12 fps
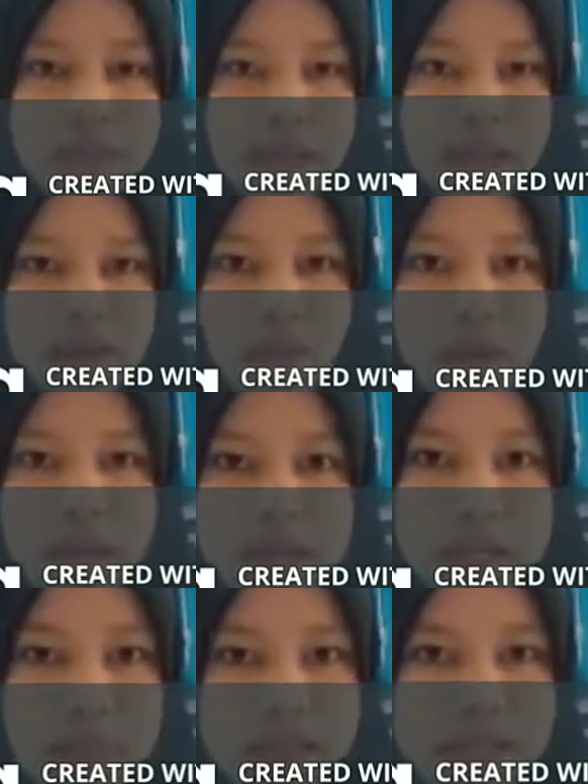and
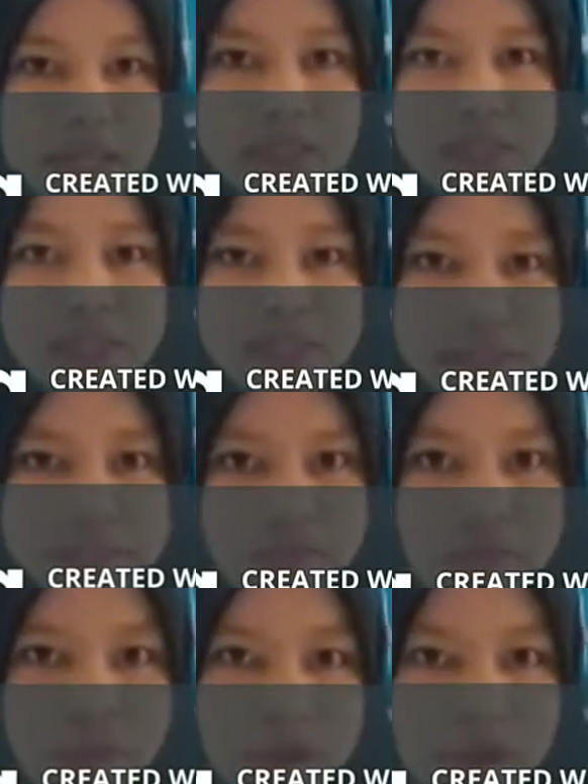100% genuine
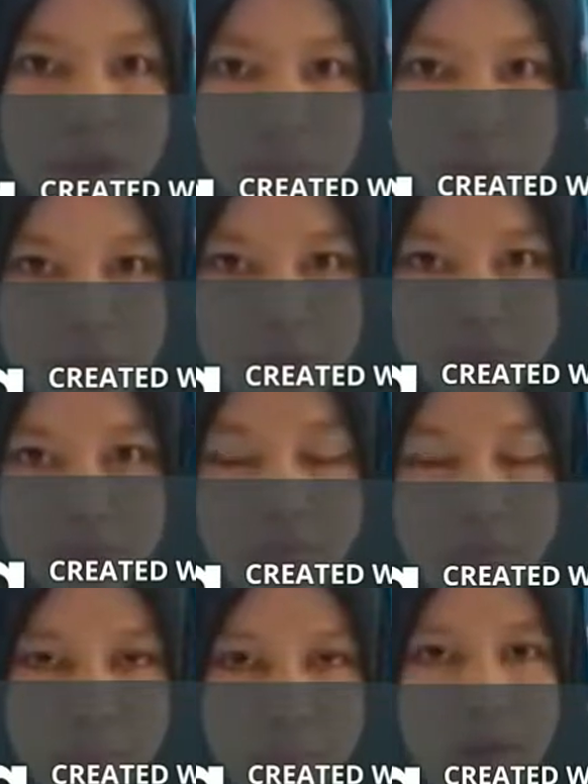from
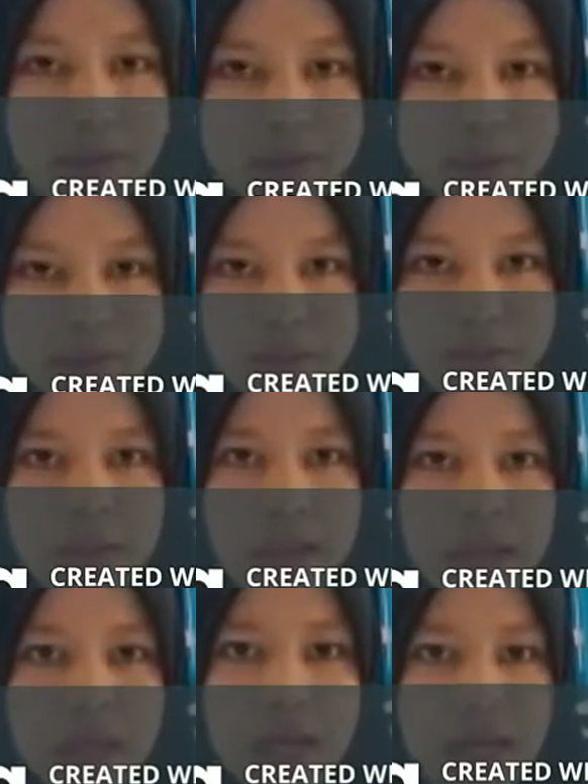Microsoft.
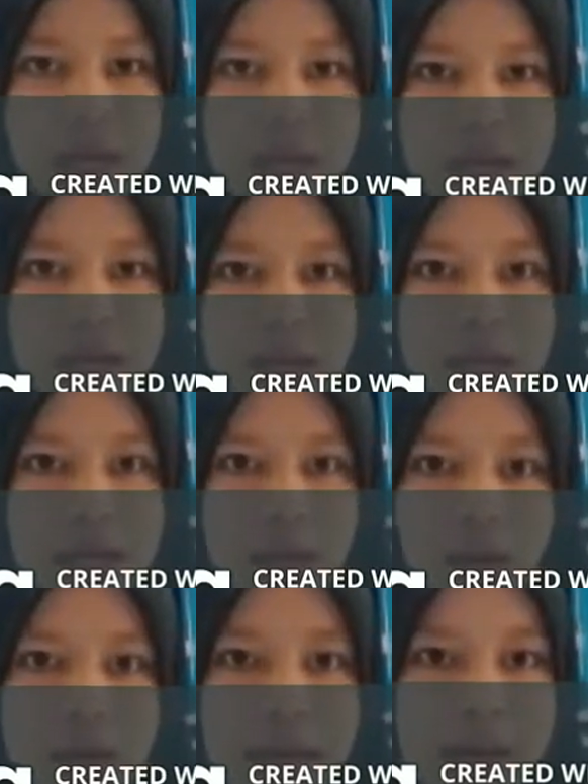Now
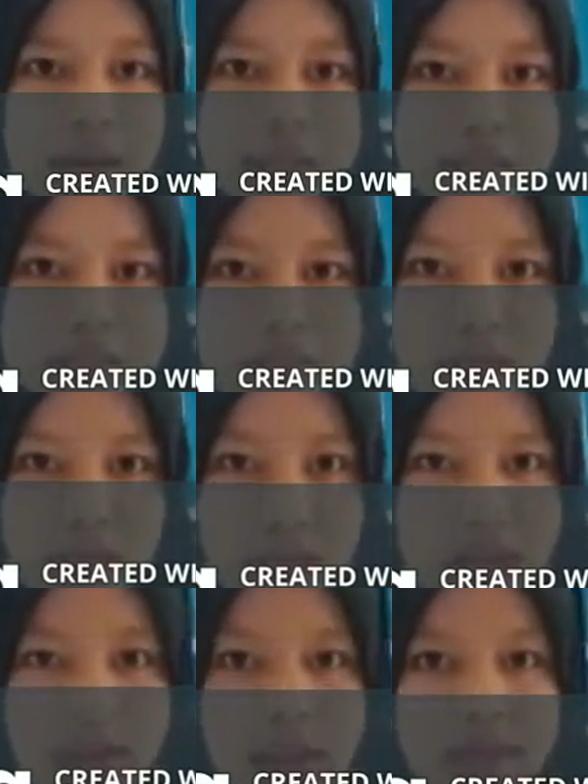one can register
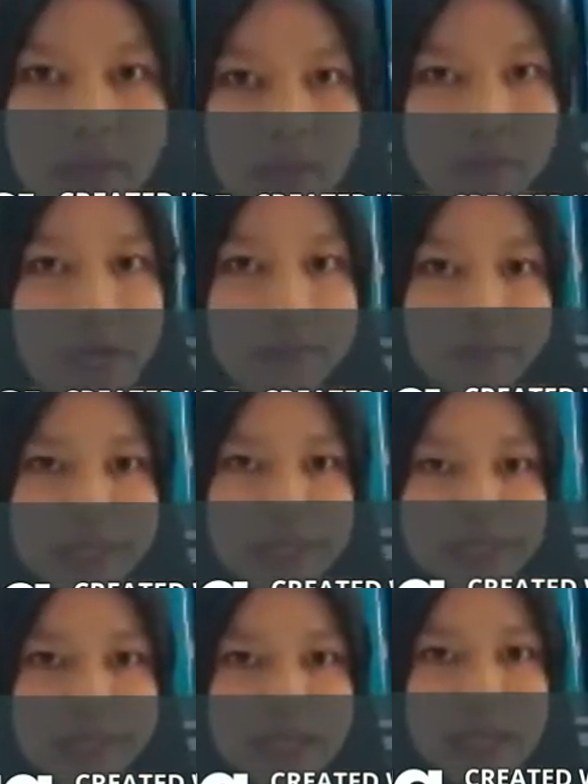online and download
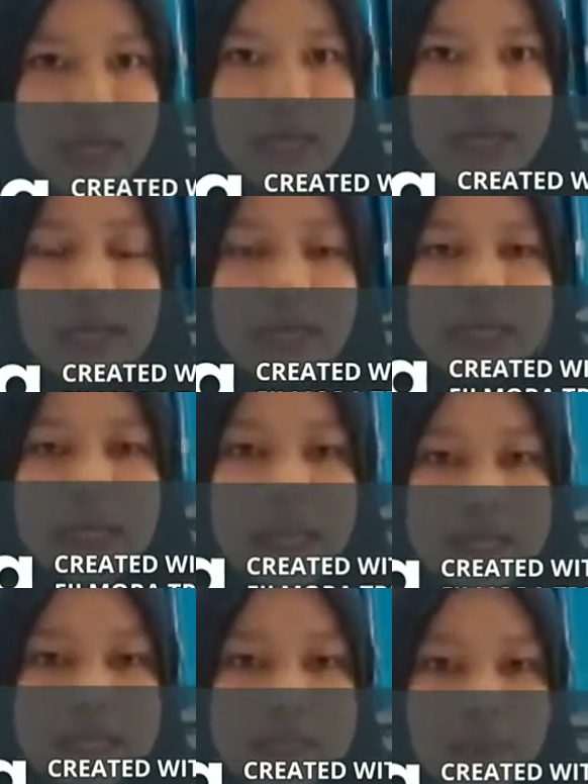updates.
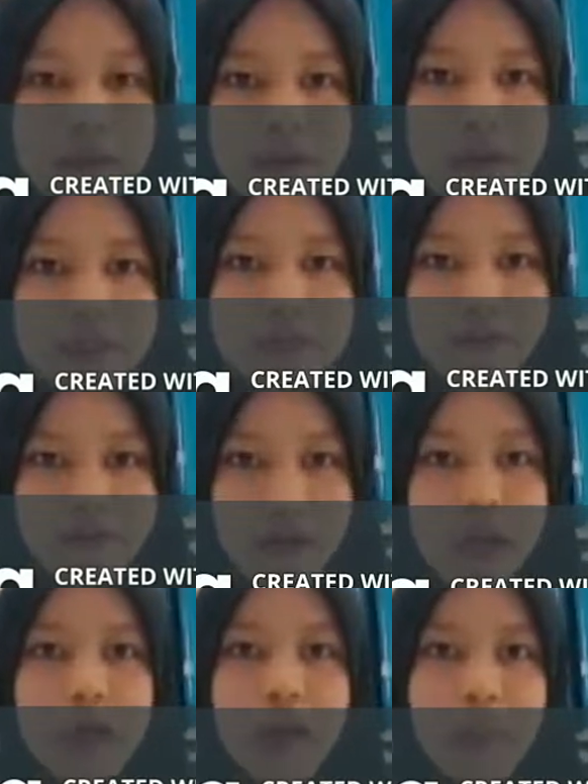This Microsoft
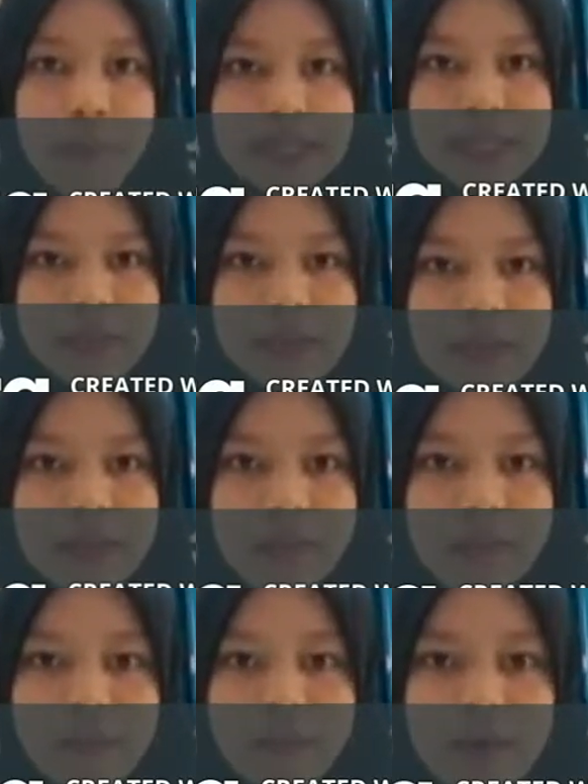compatible
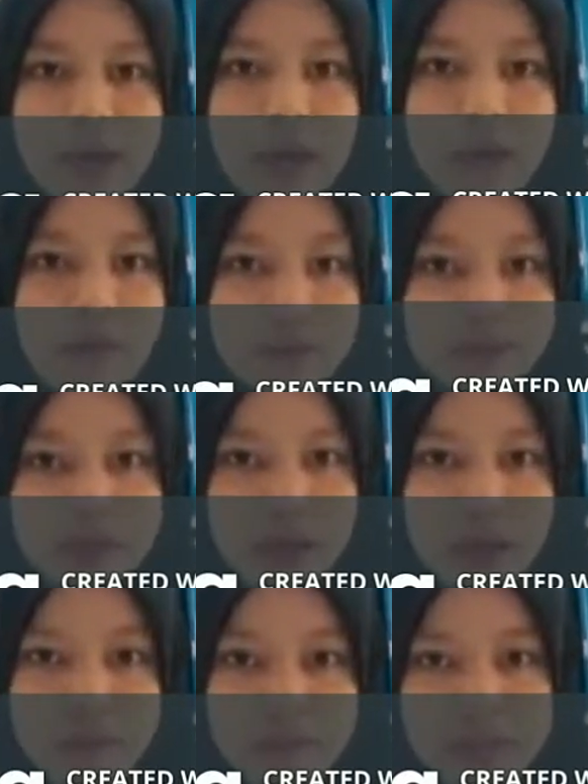with
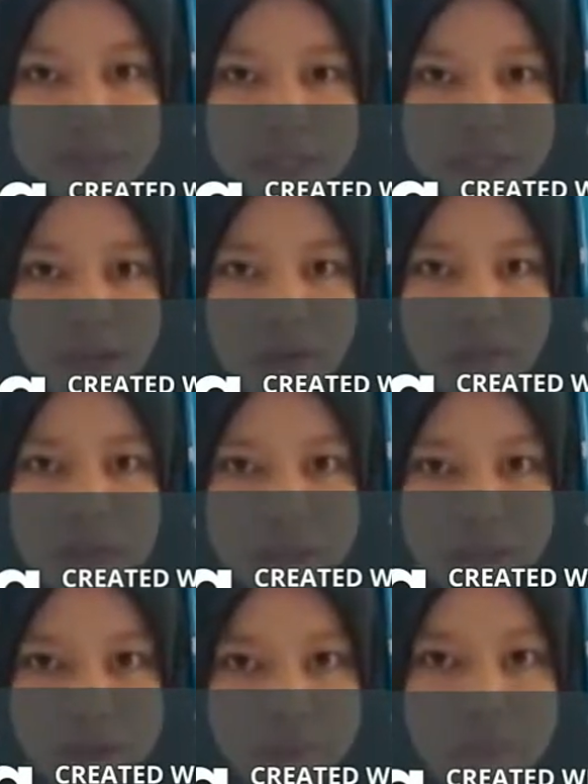all versions of
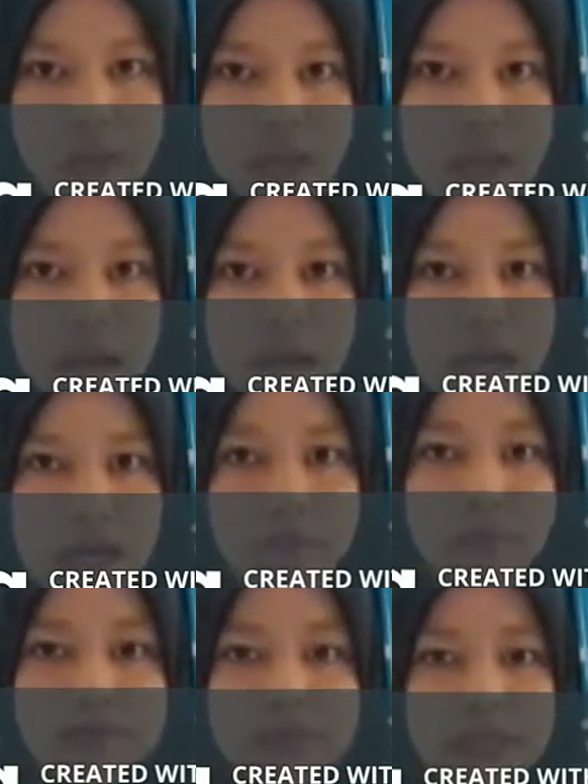Windows,
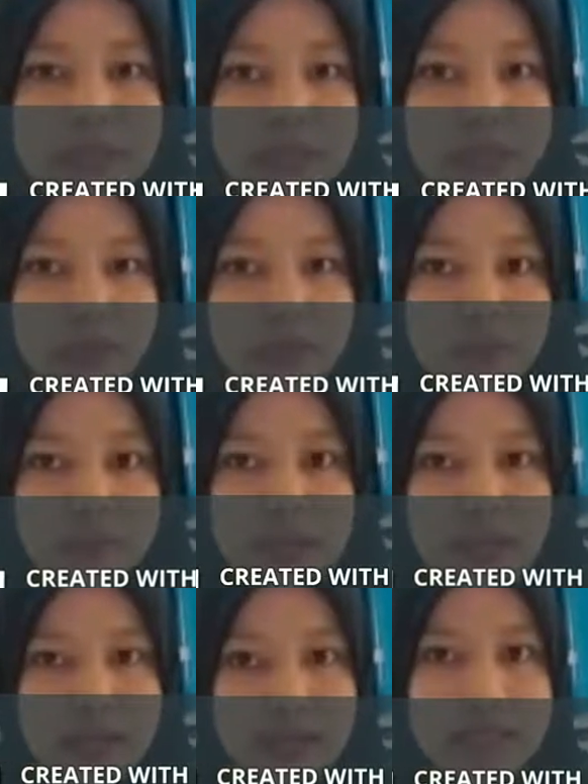both 32
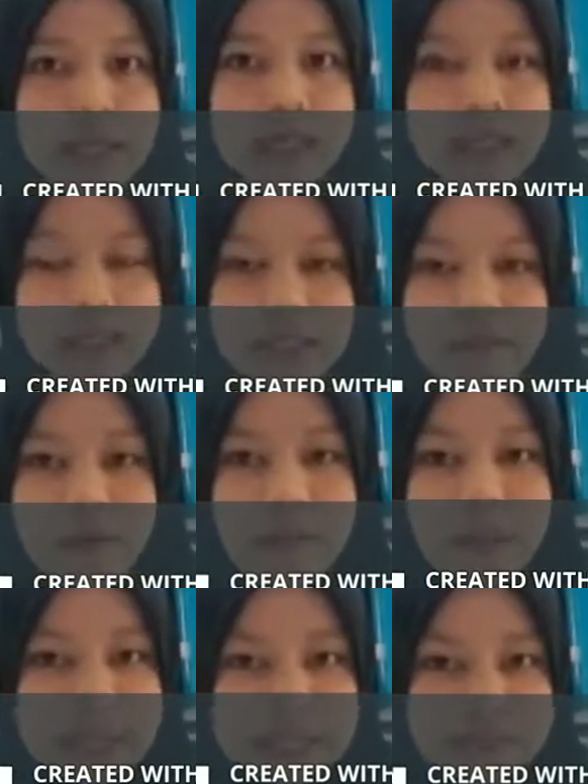and
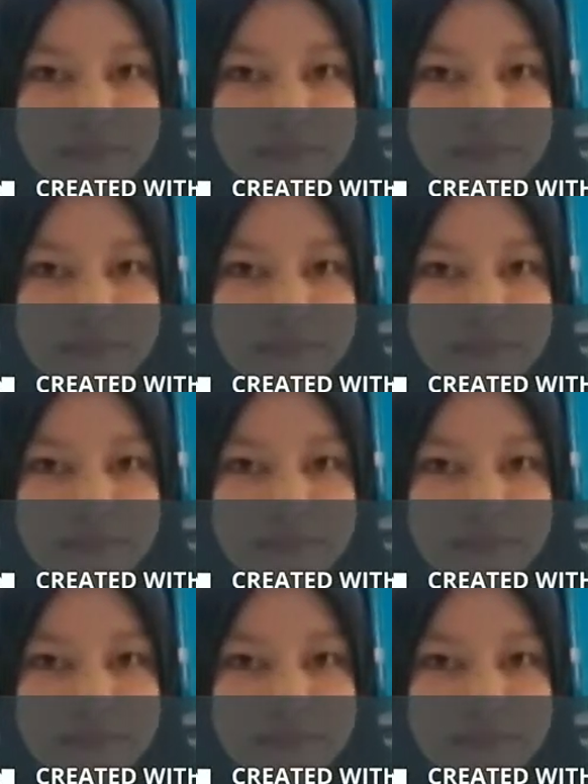64-bit.